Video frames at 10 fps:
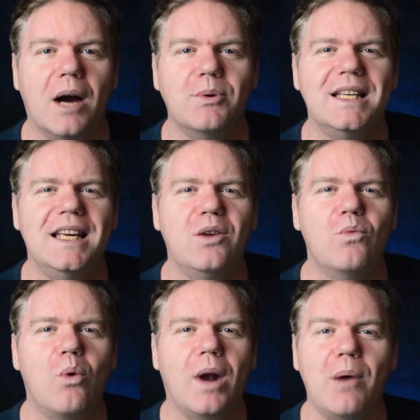I was eating
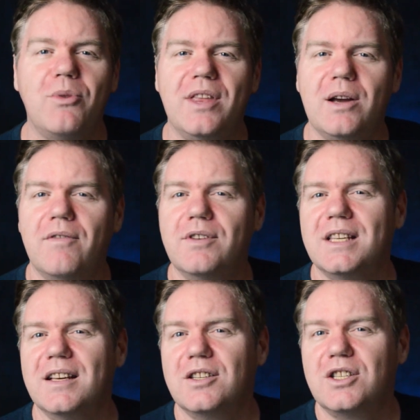what I would think of as
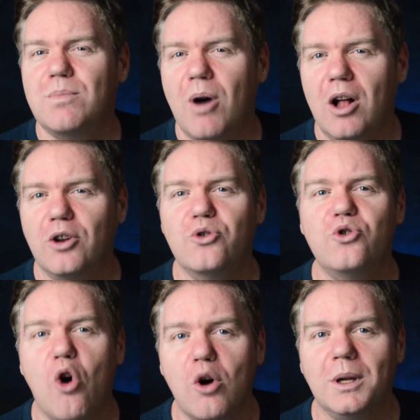a small or
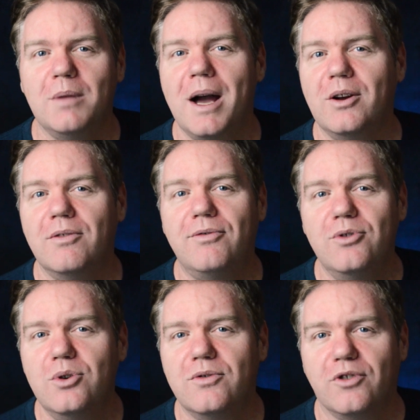normal amount of
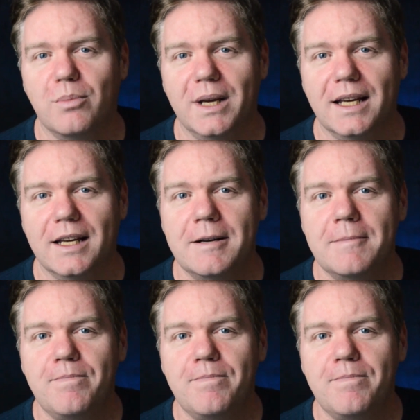food for me.